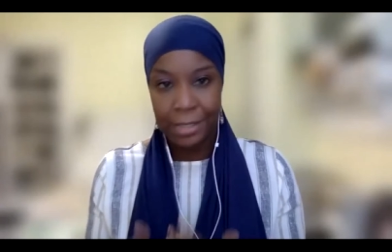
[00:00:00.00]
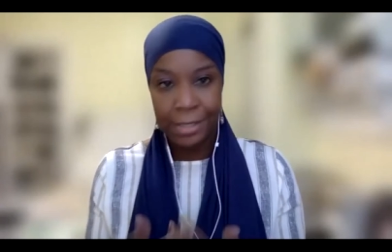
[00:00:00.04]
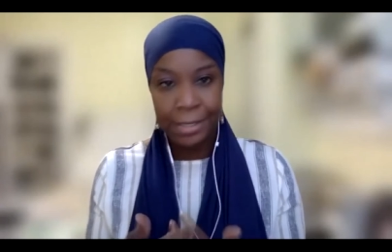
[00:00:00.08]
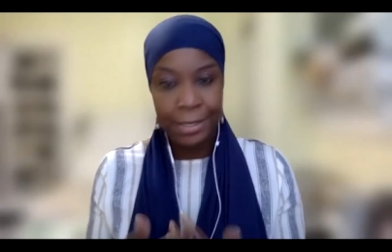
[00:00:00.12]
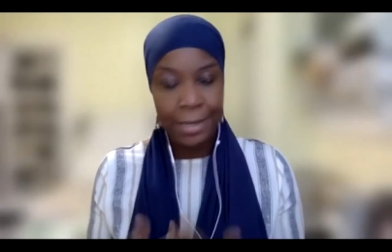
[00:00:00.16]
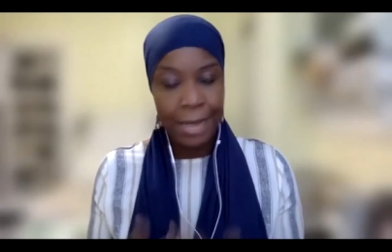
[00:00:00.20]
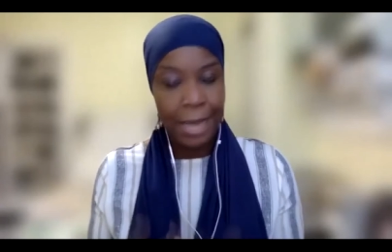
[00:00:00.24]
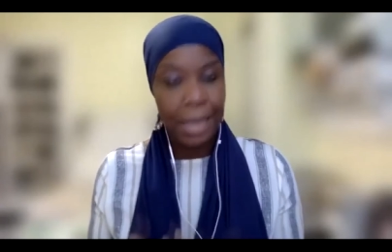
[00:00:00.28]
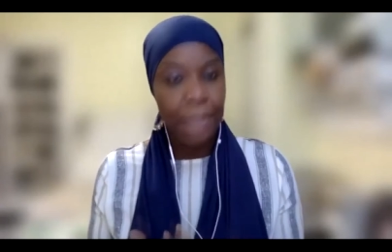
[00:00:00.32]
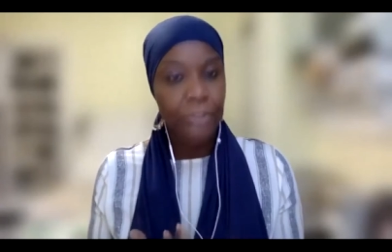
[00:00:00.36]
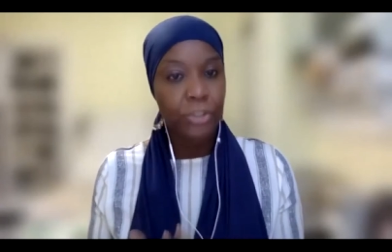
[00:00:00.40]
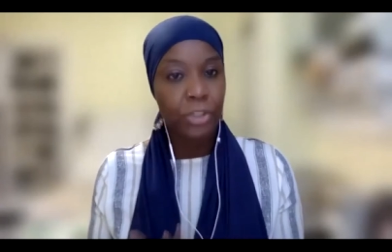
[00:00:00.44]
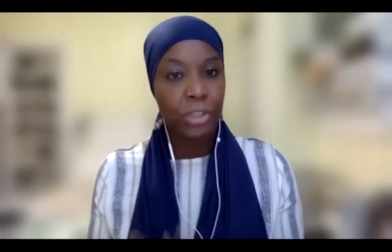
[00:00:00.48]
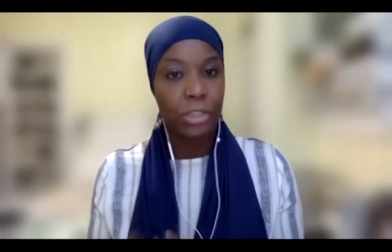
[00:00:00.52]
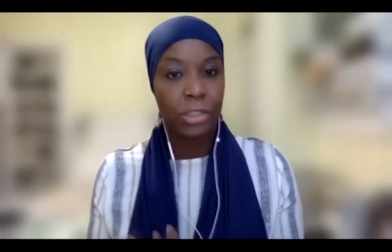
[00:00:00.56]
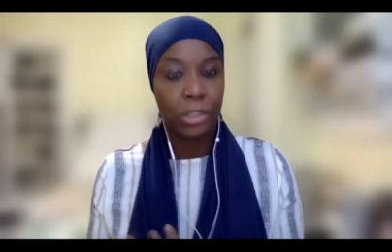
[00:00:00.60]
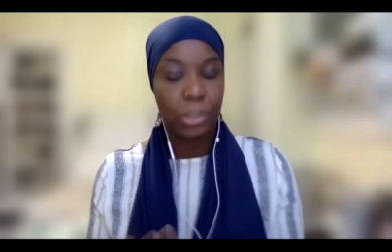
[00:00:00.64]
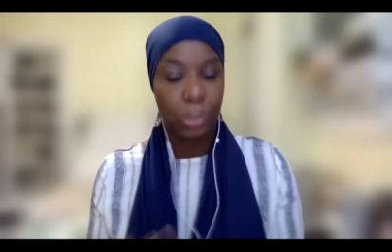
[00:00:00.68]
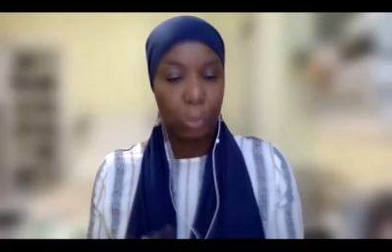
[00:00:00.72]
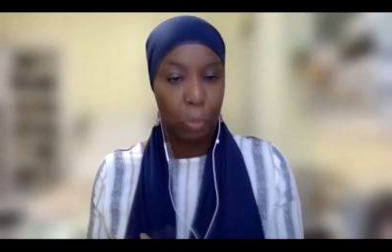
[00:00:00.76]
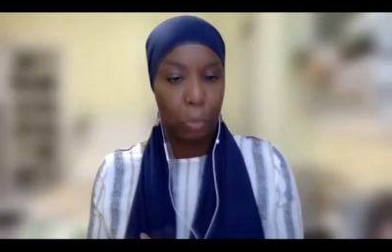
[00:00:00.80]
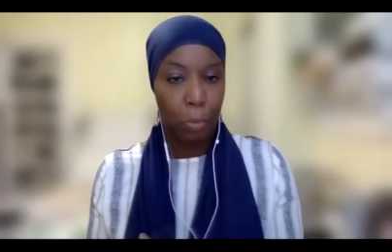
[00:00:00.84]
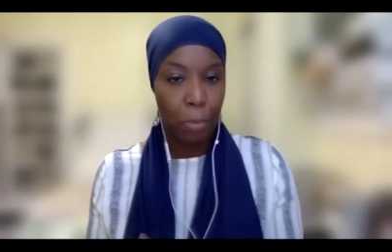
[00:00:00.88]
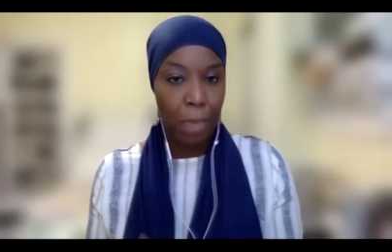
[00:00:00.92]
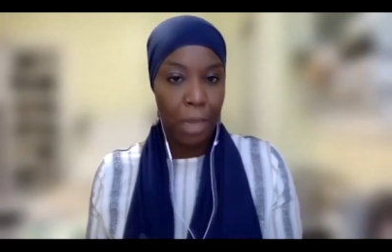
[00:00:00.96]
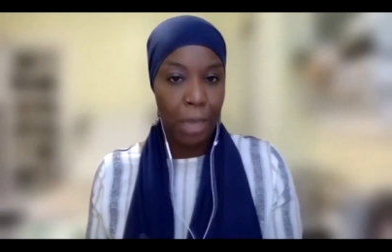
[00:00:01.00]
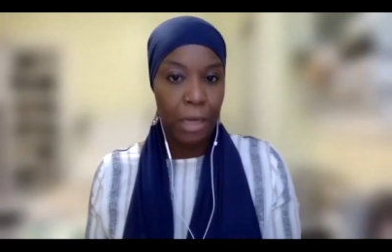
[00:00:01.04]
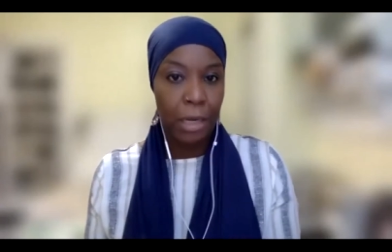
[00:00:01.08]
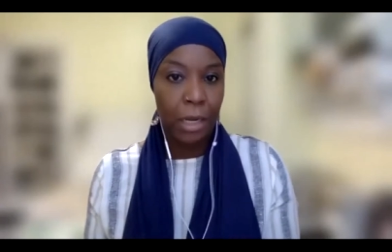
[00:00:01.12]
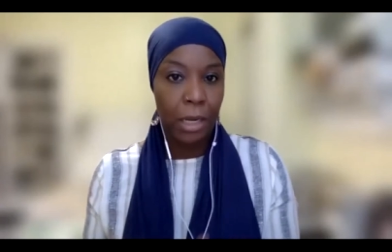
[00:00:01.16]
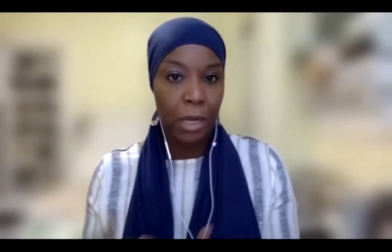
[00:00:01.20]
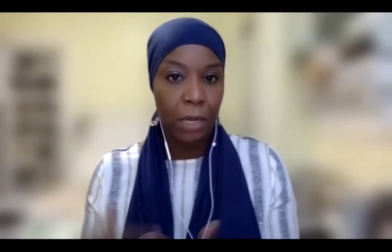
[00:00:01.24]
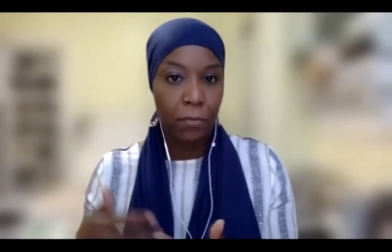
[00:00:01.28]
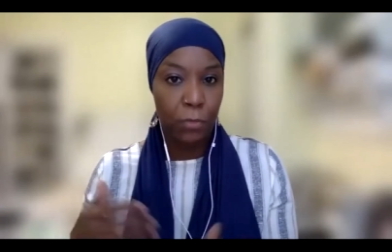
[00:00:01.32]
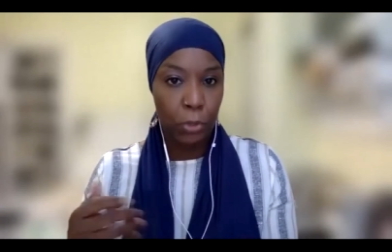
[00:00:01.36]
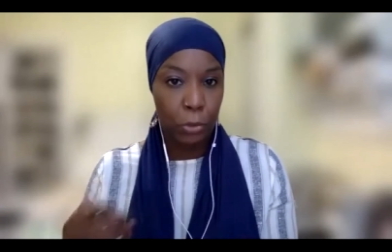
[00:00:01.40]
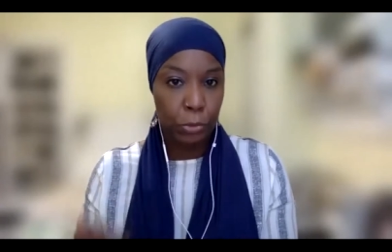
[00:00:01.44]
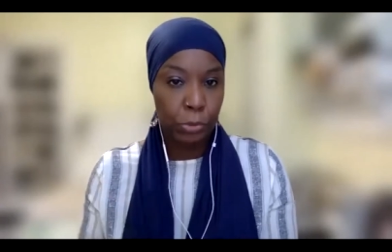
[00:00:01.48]
not just the humanity
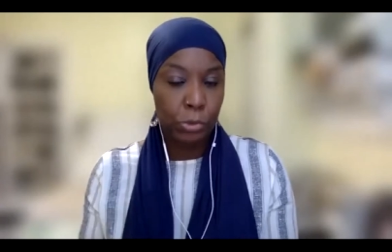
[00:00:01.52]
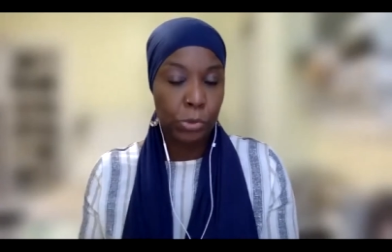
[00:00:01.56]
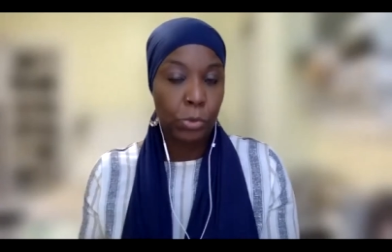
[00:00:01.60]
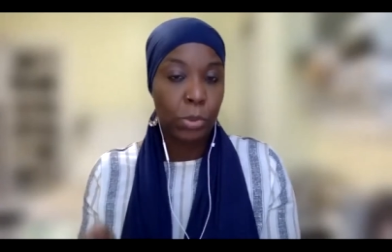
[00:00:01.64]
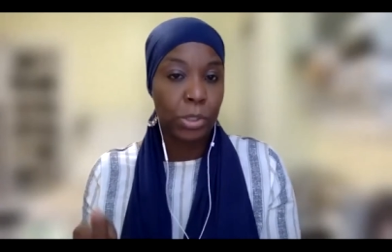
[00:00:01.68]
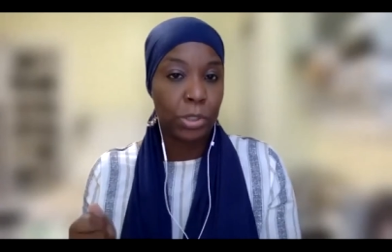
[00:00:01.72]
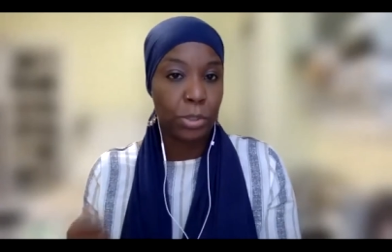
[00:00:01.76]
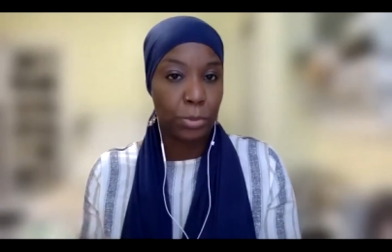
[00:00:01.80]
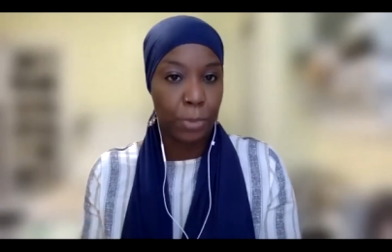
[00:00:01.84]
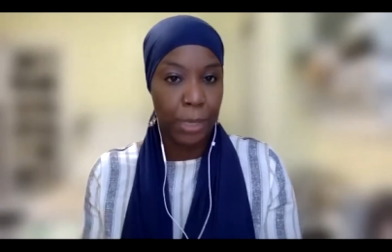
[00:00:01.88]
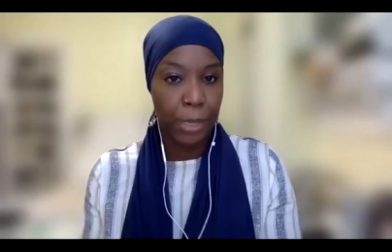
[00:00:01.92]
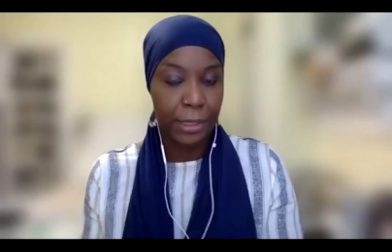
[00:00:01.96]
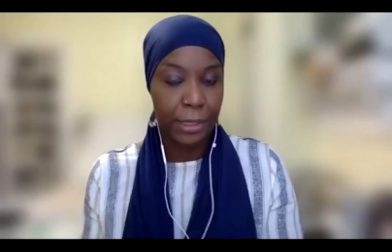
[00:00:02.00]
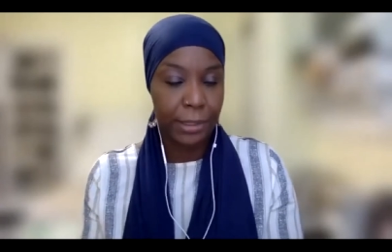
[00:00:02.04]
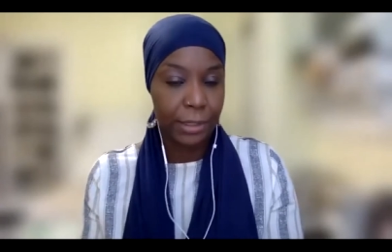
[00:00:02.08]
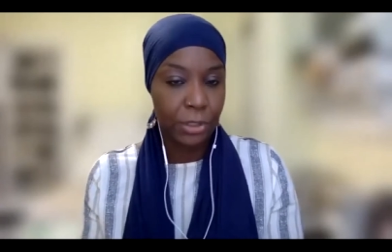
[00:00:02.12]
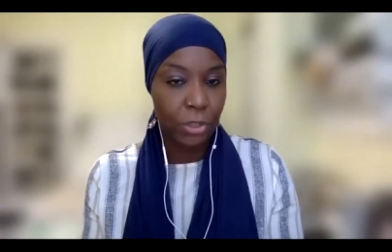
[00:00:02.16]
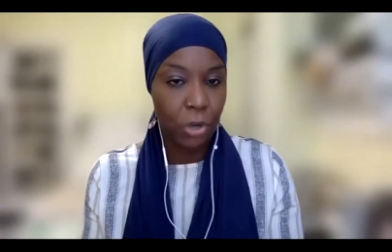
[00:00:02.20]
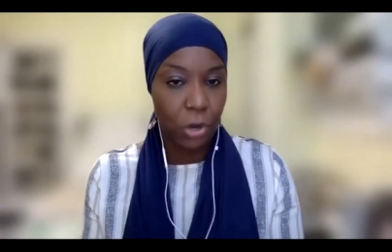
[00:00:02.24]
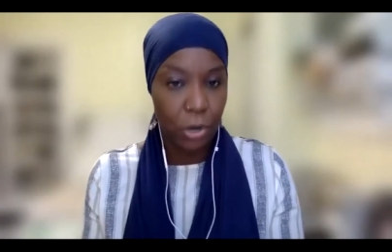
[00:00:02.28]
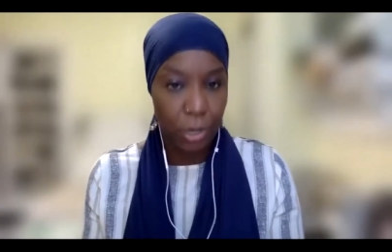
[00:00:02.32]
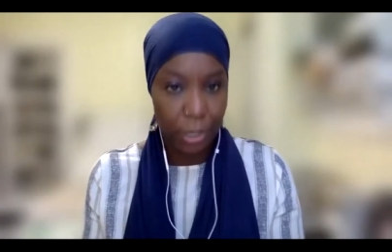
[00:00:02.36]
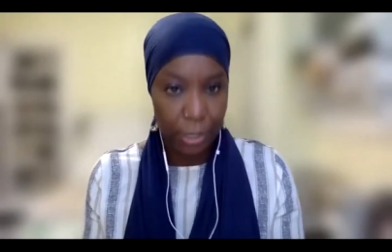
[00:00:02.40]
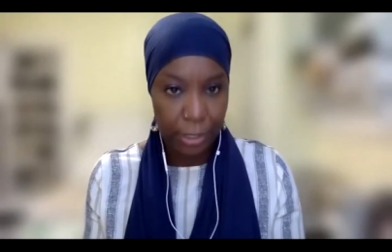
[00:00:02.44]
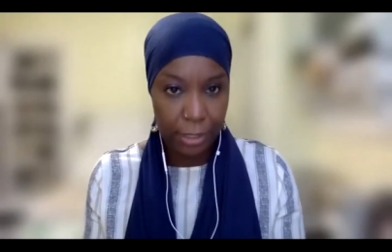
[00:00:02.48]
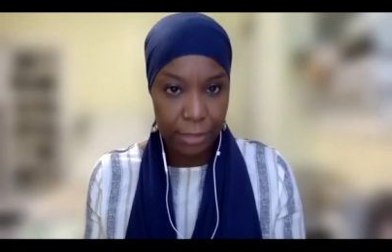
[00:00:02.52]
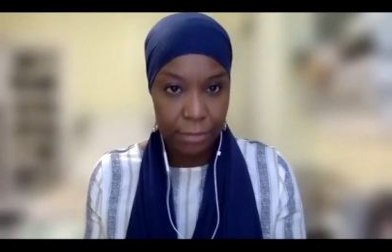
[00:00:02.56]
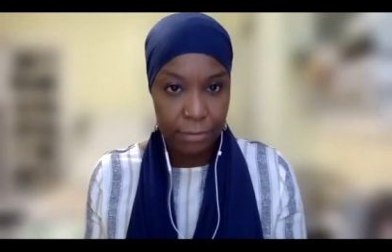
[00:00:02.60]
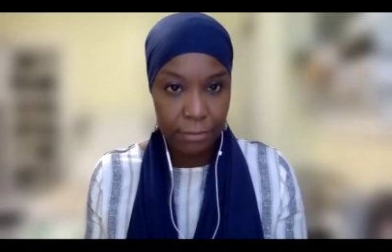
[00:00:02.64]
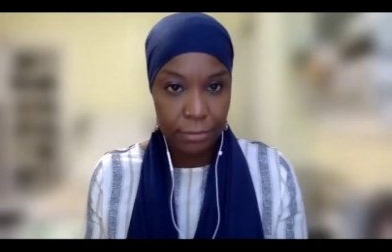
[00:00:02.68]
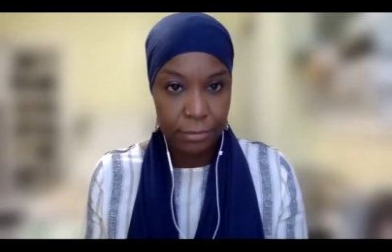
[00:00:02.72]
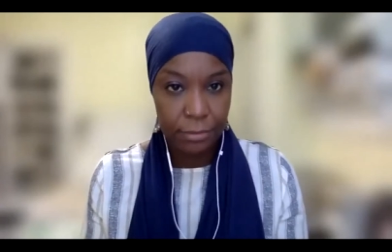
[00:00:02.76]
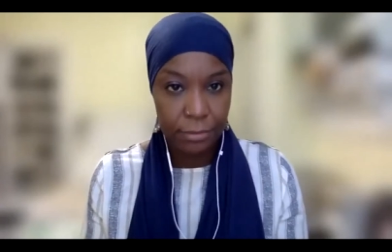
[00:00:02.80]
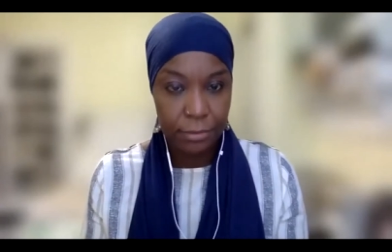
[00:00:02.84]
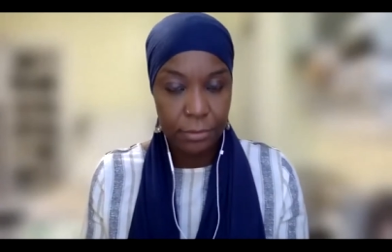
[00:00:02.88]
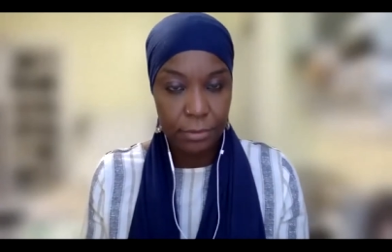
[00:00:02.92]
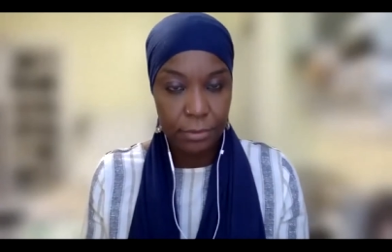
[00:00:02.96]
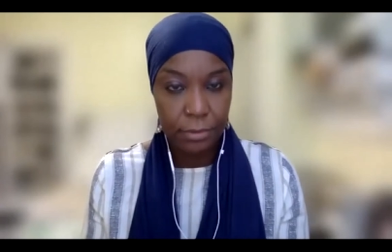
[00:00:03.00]
of those who are directly targeted,
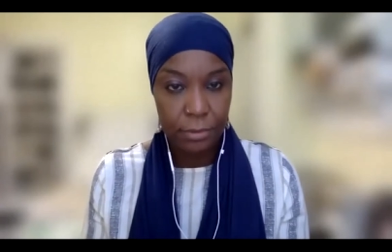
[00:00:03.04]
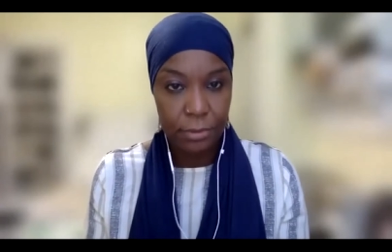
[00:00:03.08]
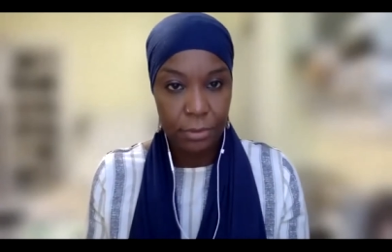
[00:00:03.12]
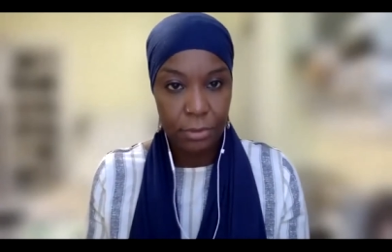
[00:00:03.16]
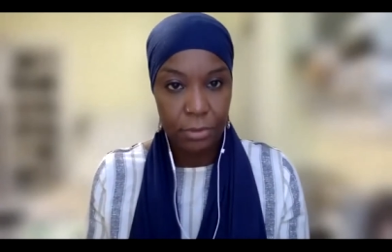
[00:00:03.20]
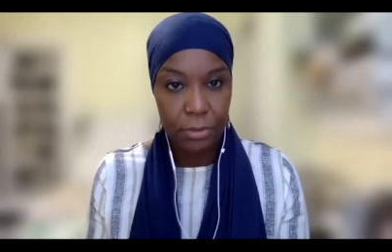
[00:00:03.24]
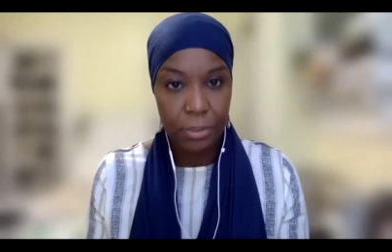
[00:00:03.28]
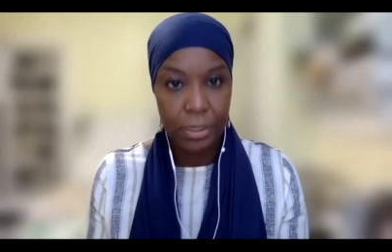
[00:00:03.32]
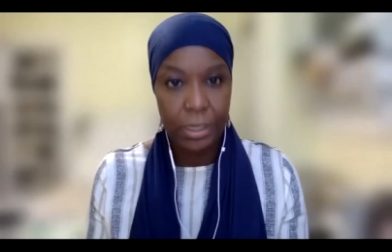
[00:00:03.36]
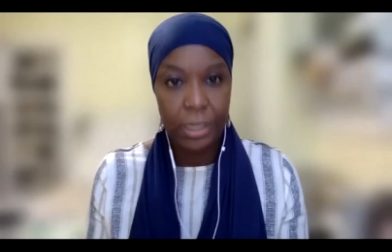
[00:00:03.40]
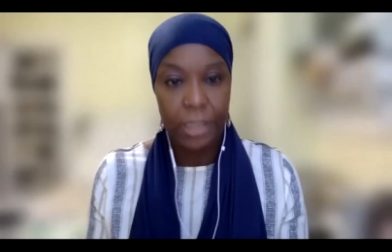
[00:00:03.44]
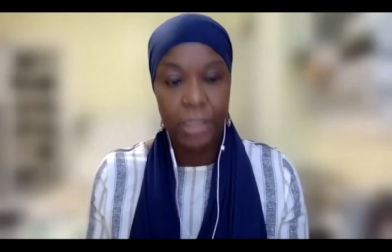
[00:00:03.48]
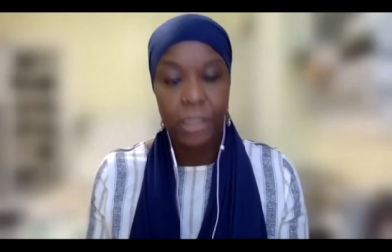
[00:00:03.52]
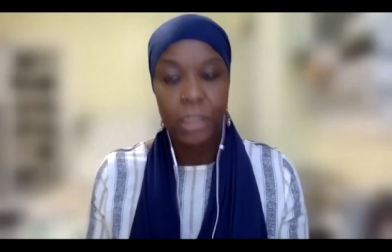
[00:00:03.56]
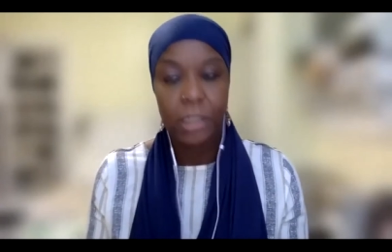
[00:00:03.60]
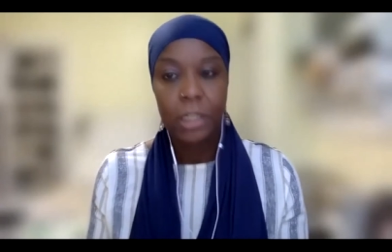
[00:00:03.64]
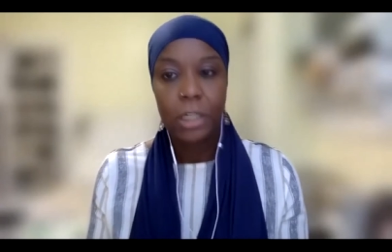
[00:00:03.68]
right?